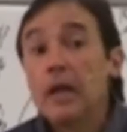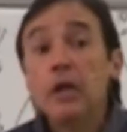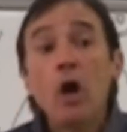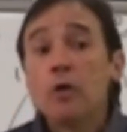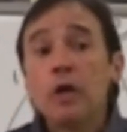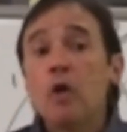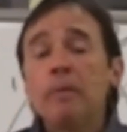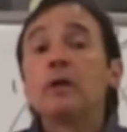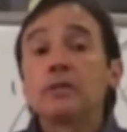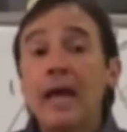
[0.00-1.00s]
No,
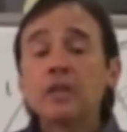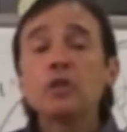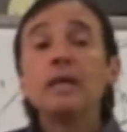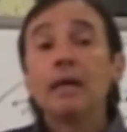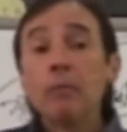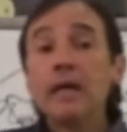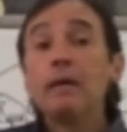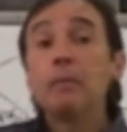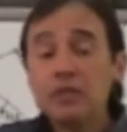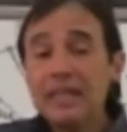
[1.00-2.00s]
because actually
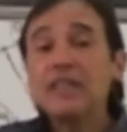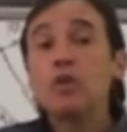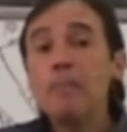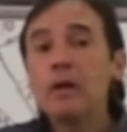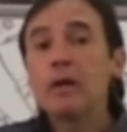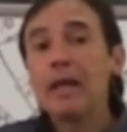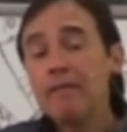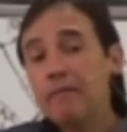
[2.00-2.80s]
it was detrimental.